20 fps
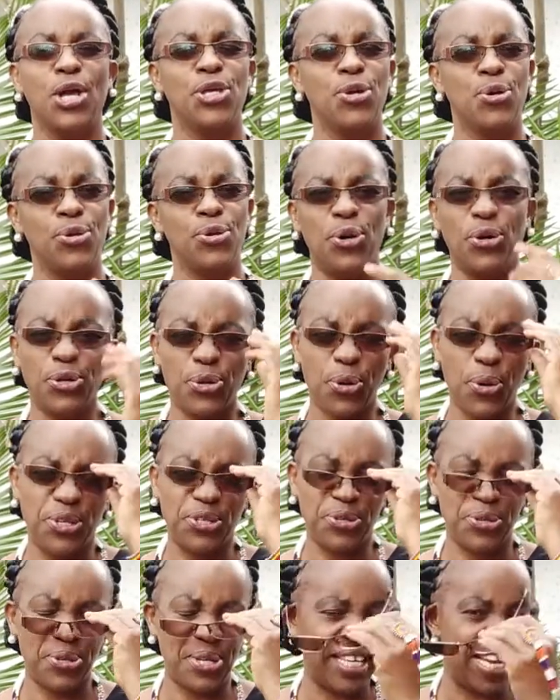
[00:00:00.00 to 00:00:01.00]
You're not going
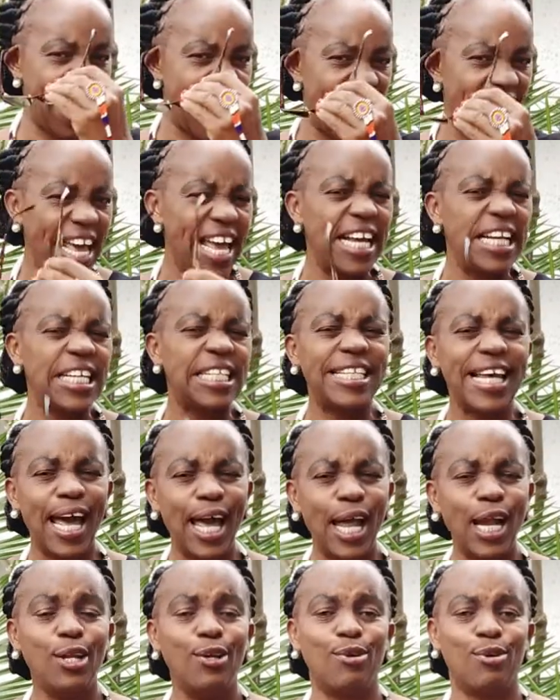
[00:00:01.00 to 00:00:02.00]
to die. Tell